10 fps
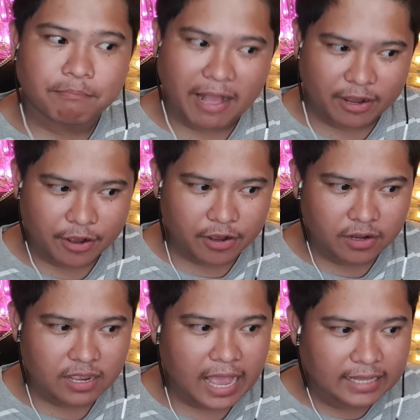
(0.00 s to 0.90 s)
Better.
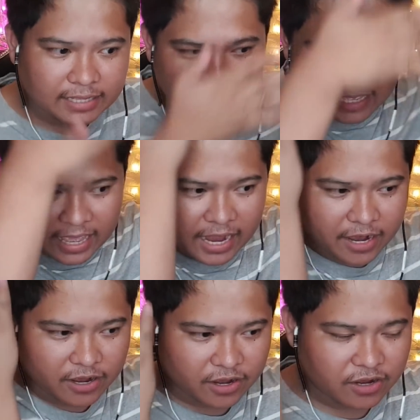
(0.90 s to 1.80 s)
I like the
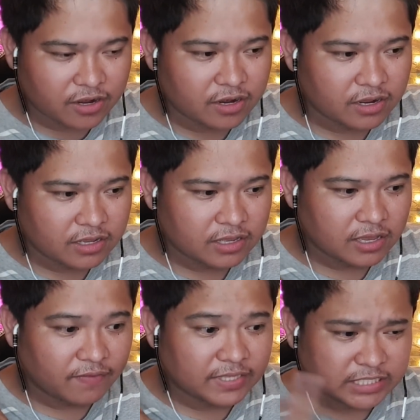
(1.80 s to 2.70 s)
hair.
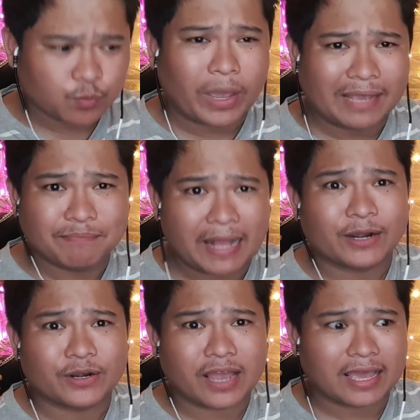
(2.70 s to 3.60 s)
This is way
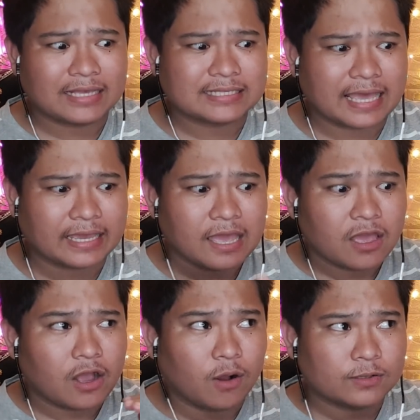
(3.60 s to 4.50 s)
better, guys. Like,
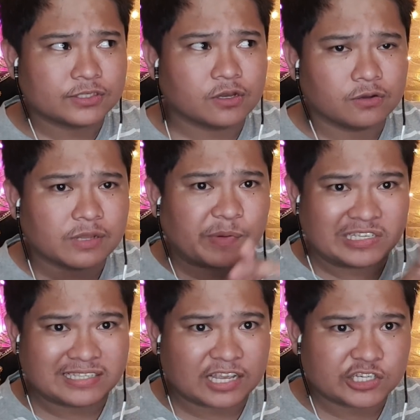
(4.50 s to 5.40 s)
also, the
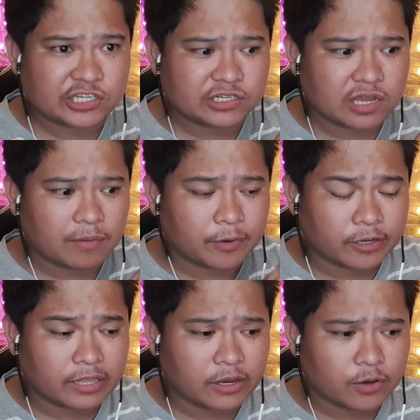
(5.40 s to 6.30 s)
presentation
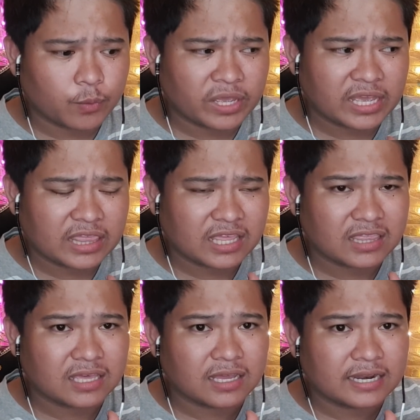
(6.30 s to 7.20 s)
earlier with
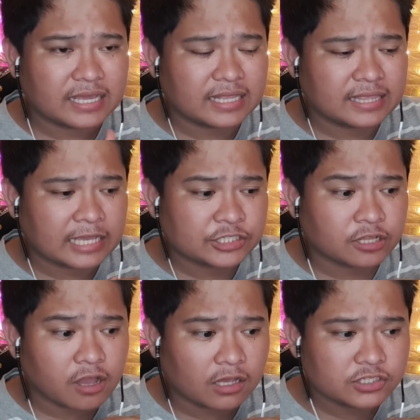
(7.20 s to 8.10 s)
the
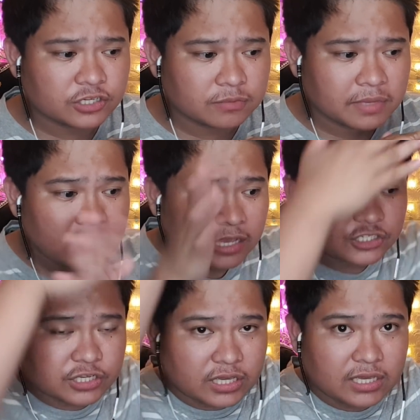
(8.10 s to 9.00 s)
national costume,
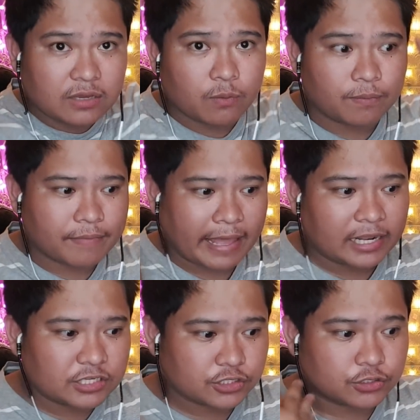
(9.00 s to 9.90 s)
she
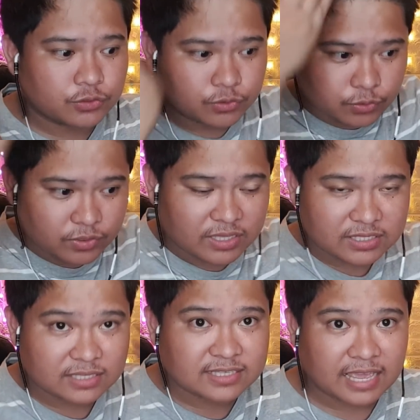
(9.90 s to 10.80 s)
managed to do
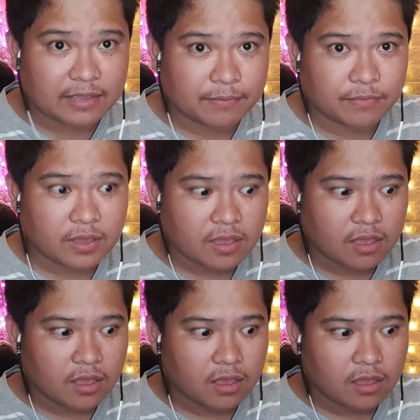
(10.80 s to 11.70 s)
this the same
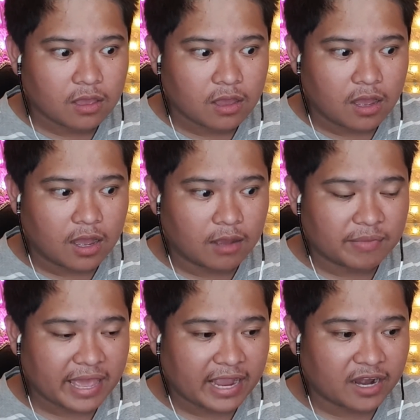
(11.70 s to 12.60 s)

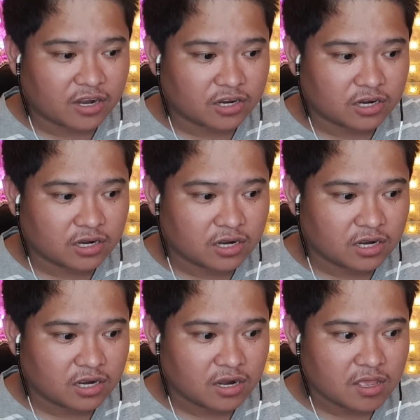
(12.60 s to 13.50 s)
hair.
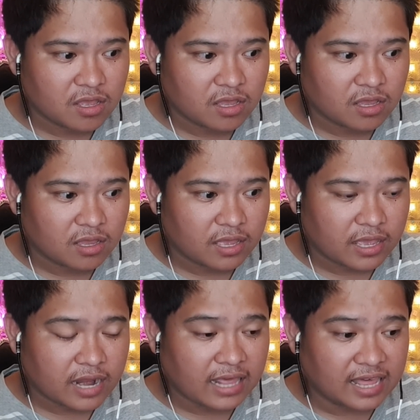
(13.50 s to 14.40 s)

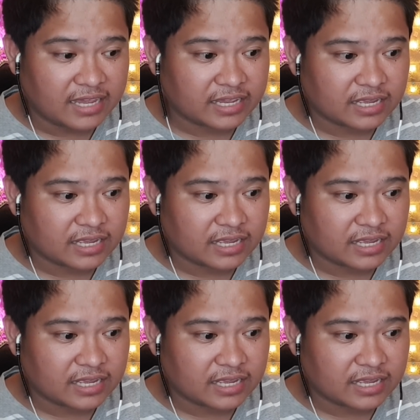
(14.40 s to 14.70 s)
And I like